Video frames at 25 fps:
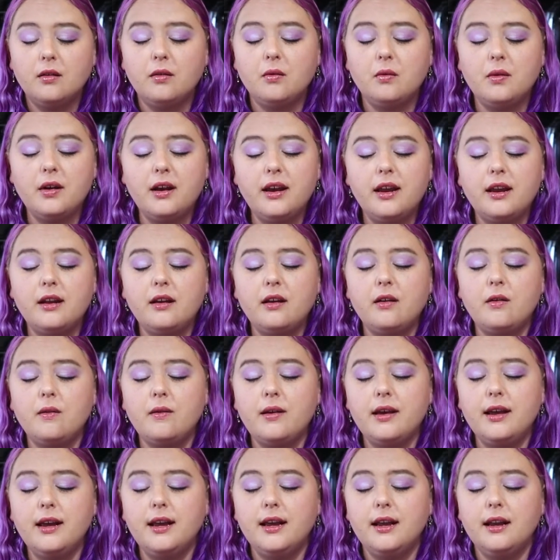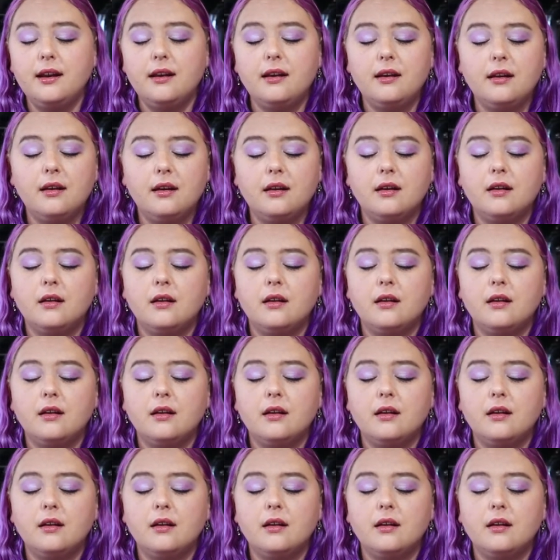What are you doing?